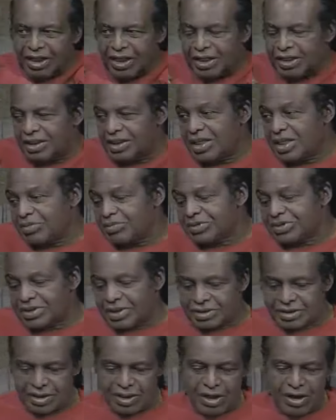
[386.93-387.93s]
hit him with
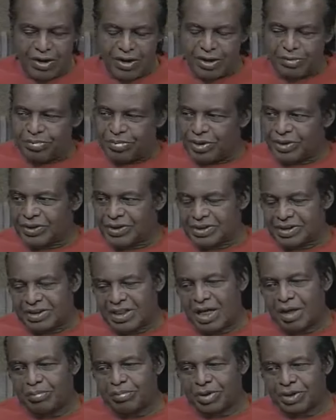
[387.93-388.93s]
such a hard blow, a
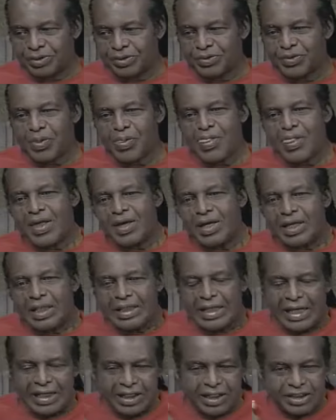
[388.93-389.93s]
sharp blow,
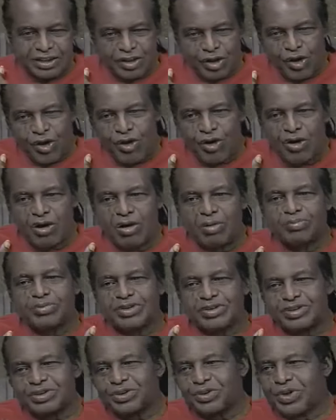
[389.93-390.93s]
that his
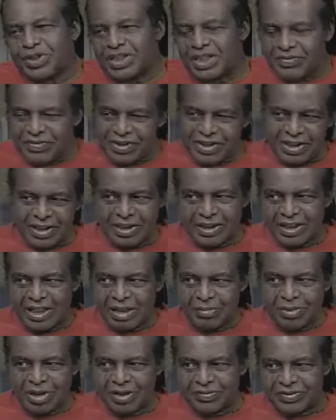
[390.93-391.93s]
arm, the sword, and everything
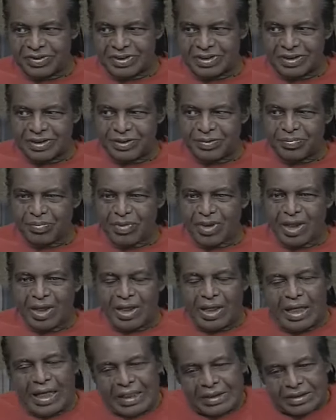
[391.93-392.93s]
came off, you see.
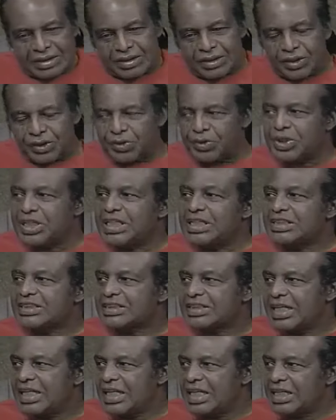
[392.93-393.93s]
And so
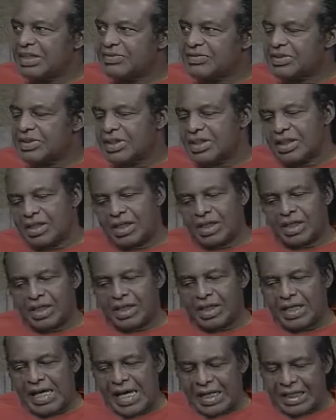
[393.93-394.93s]
he saved
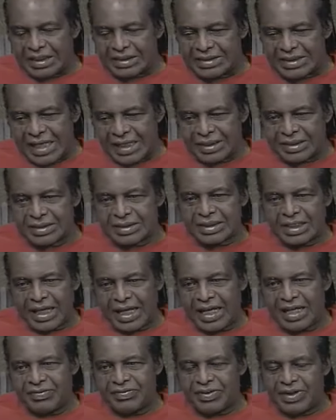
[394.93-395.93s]
Alexander's
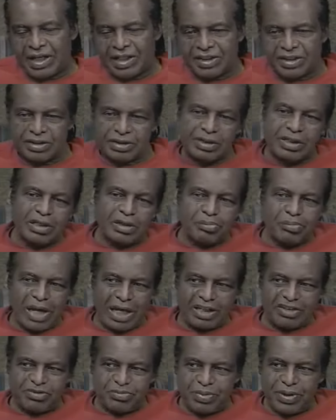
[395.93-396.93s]
life at the
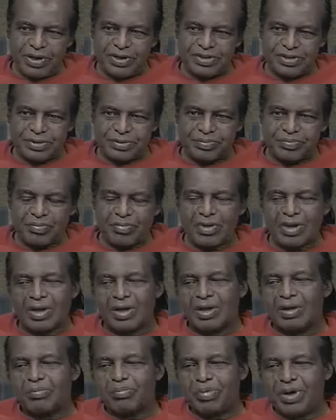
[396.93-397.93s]
Battle of Persia.
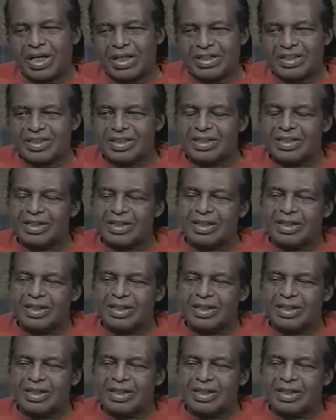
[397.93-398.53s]
But